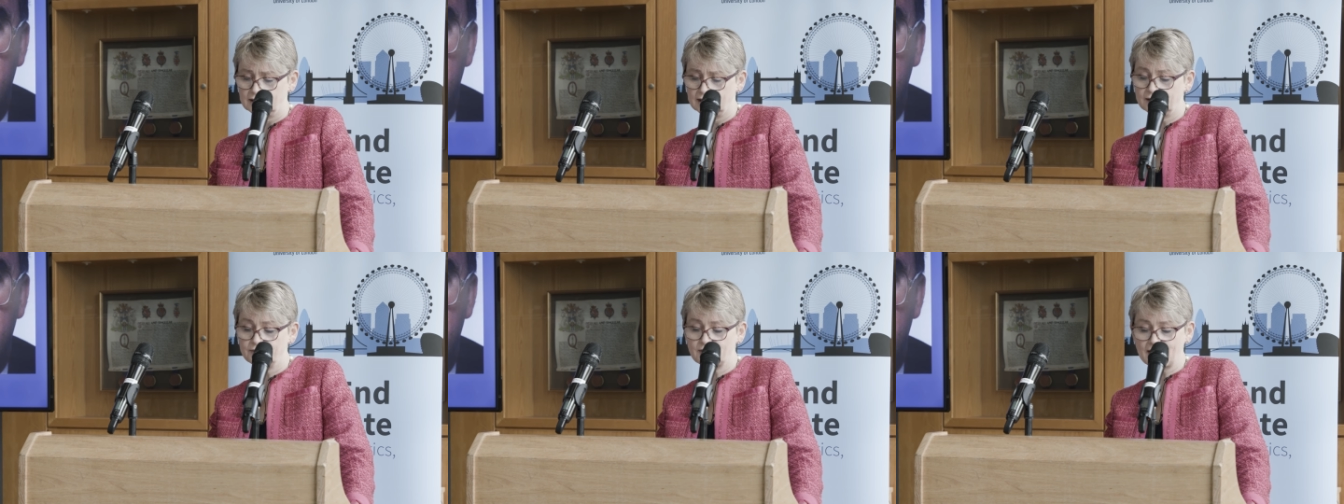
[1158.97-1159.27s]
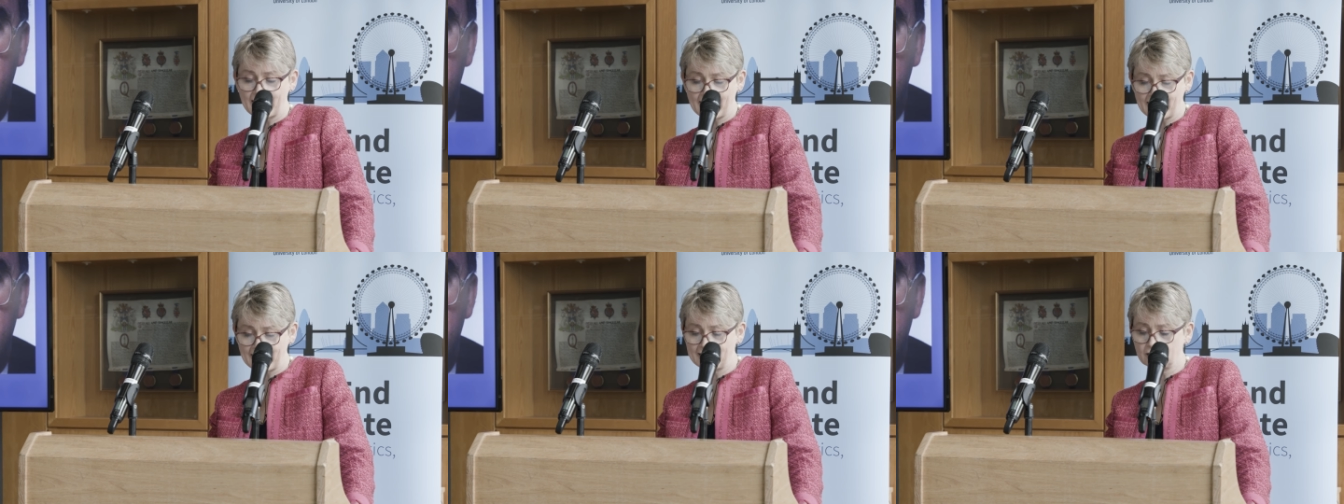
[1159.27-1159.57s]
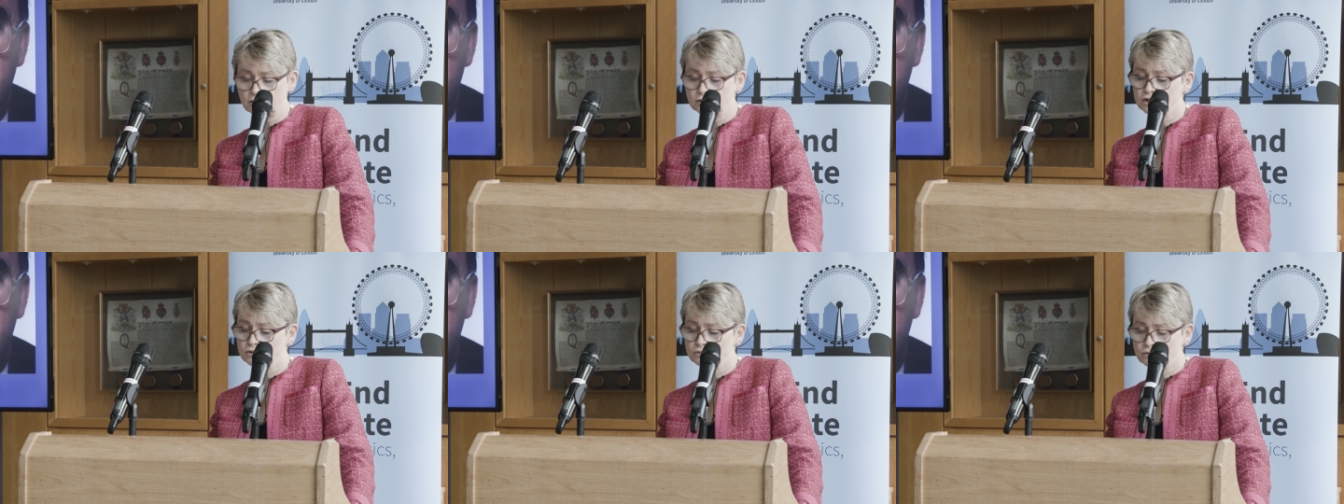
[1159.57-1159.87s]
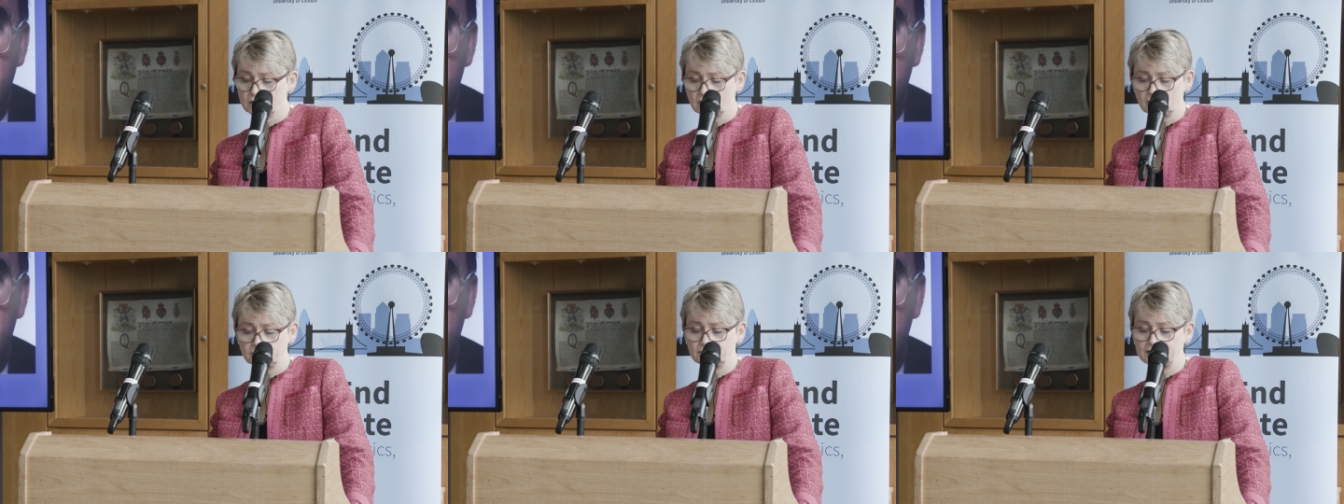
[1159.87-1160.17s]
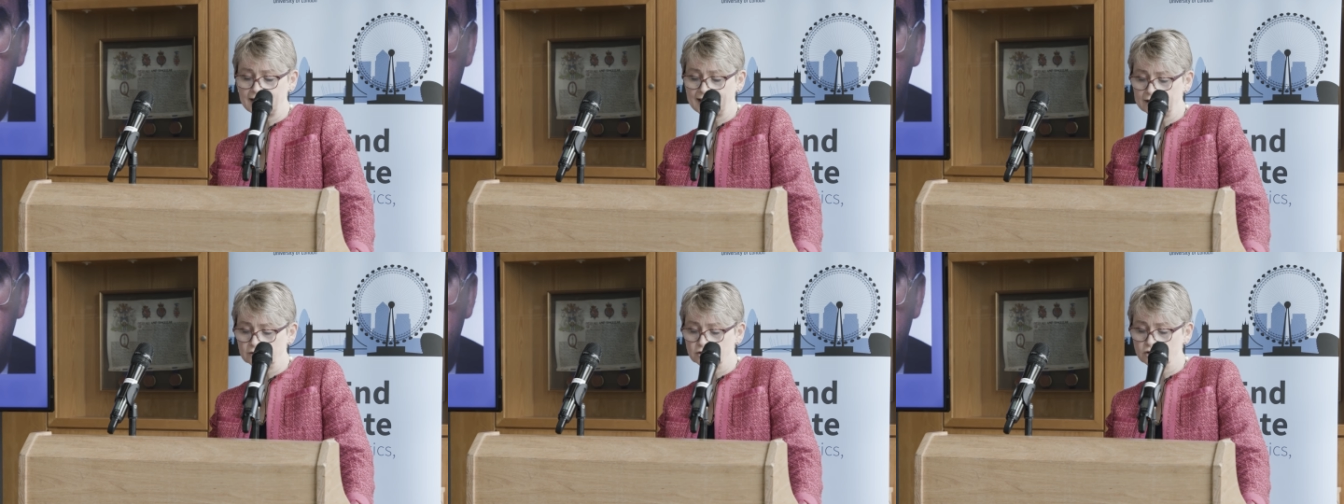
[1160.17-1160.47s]
and that how you
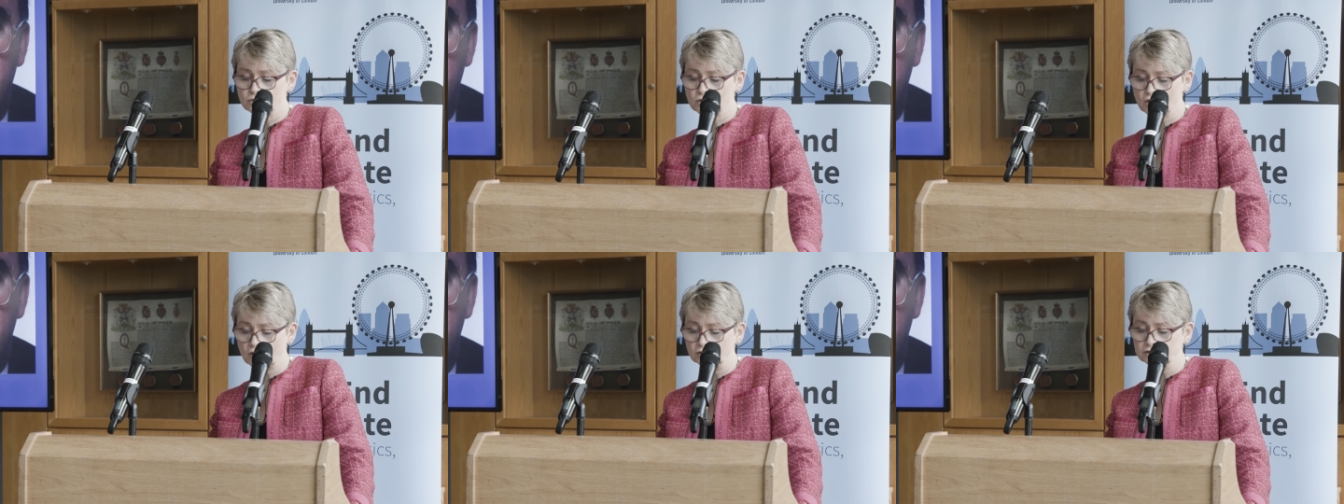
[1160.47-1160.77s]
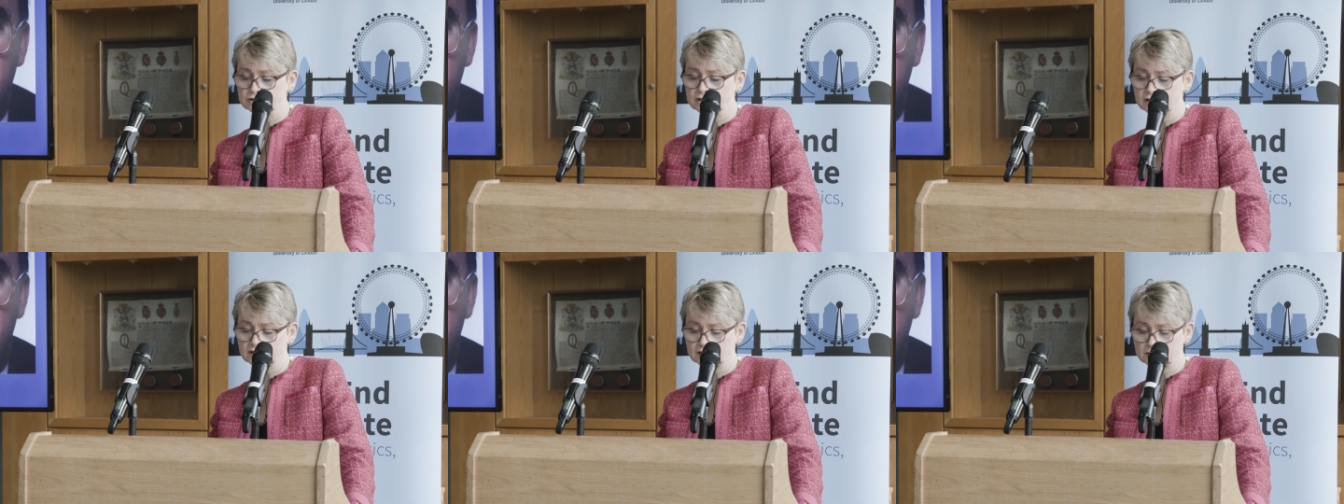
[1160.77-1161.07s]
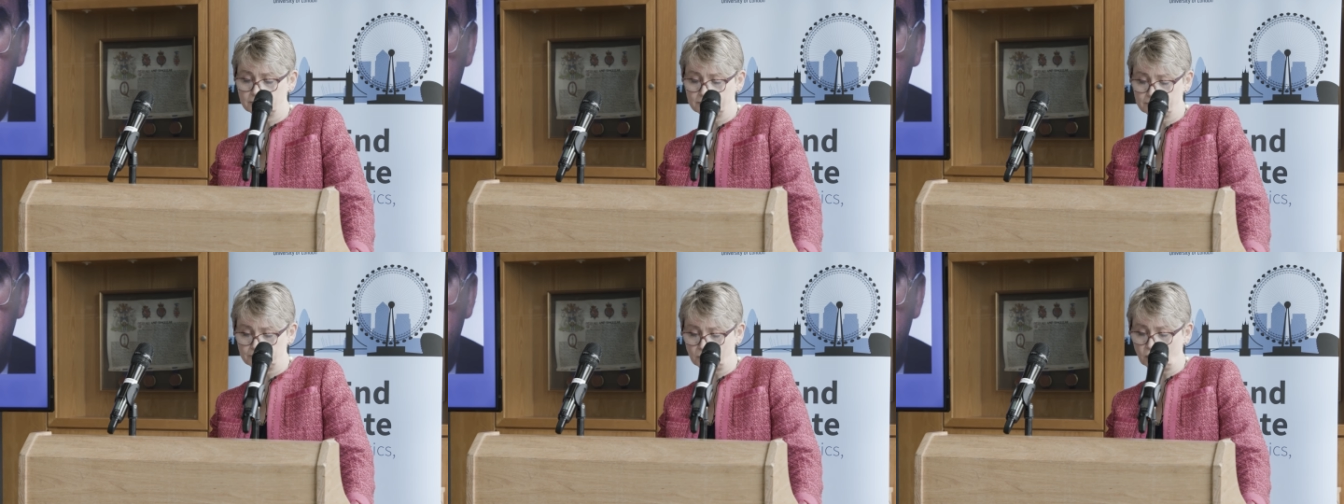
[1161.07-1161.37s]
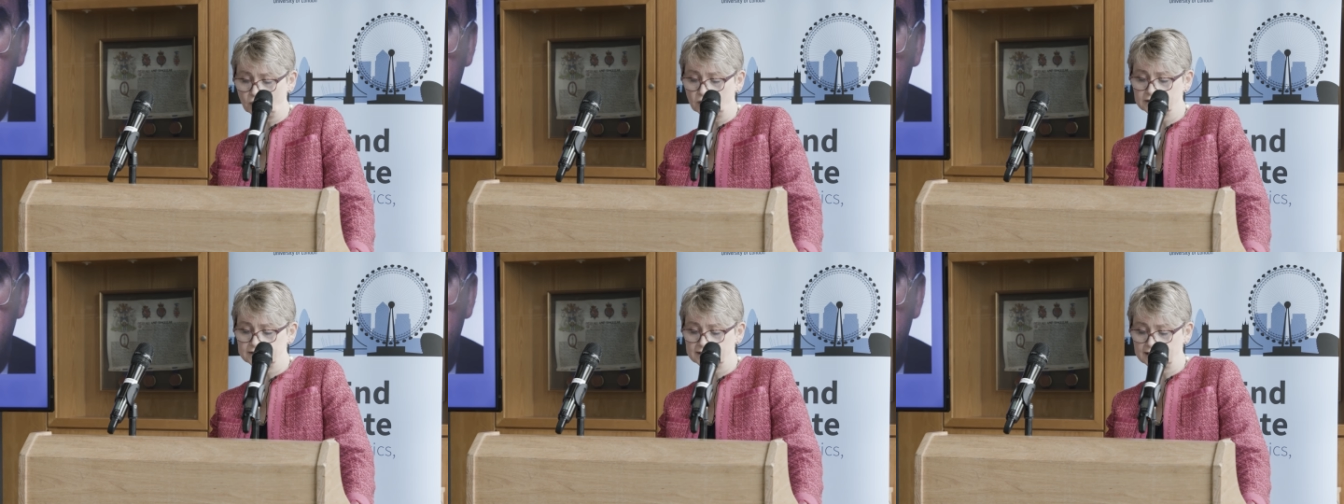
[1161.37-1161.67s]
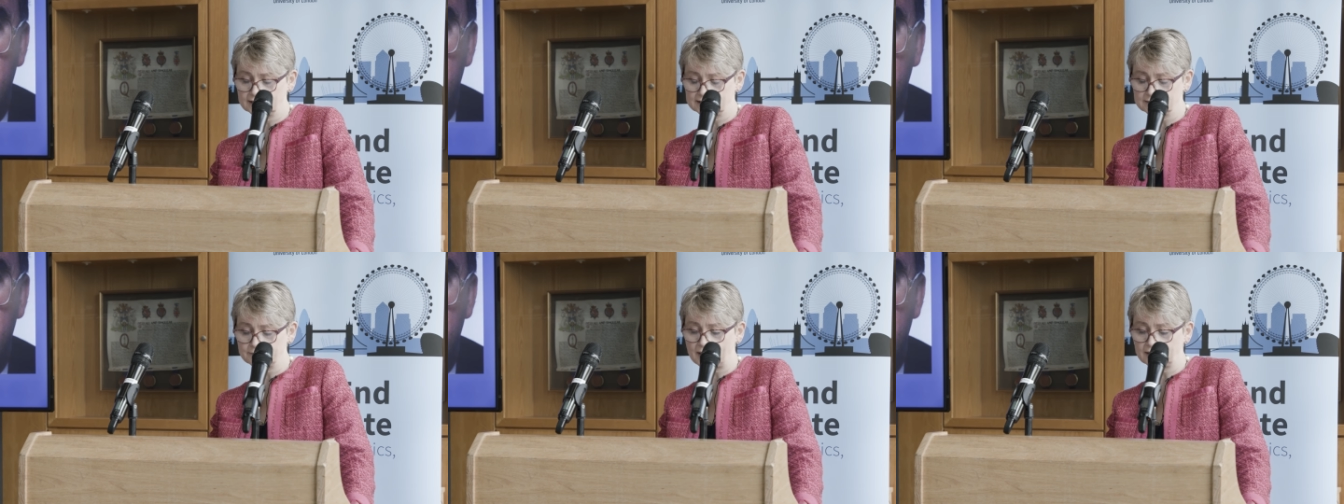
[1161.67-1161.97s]
govern, how you conduct
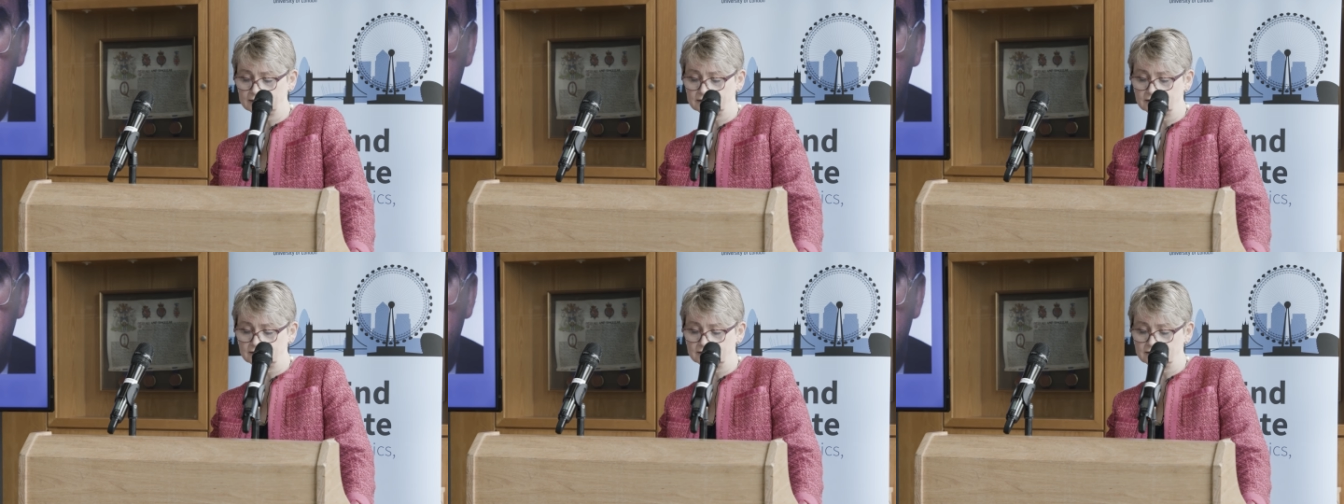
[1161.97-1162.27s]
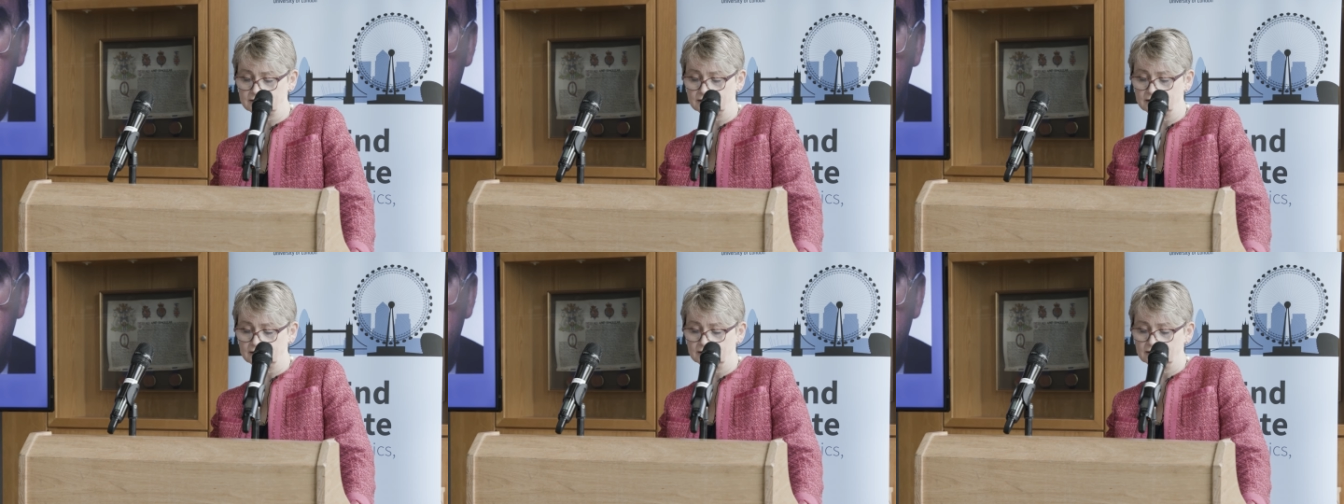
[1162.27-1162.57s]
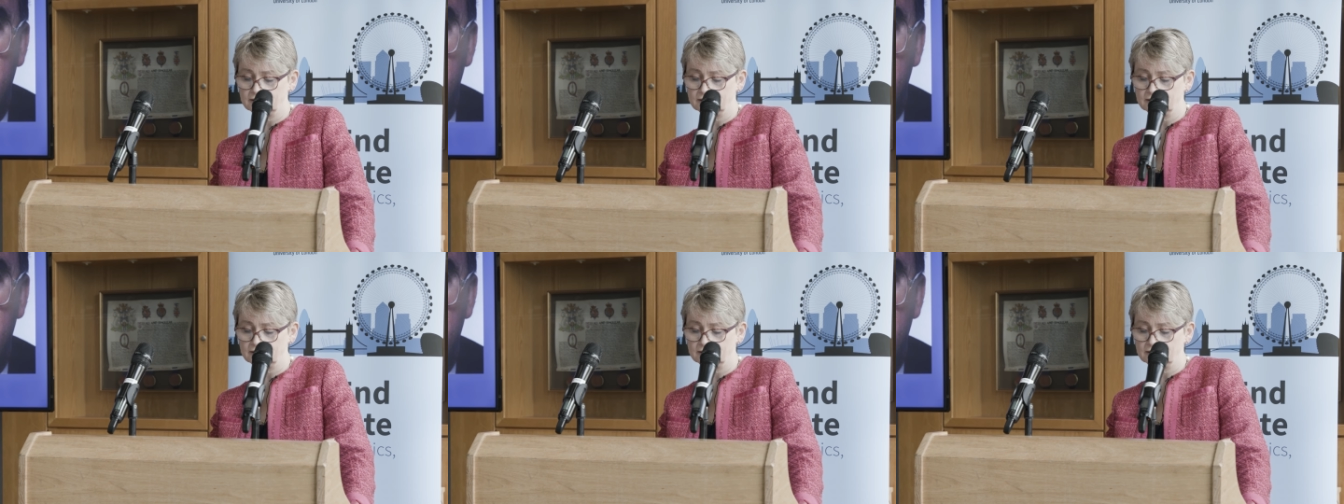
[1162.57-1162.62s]
politics matters,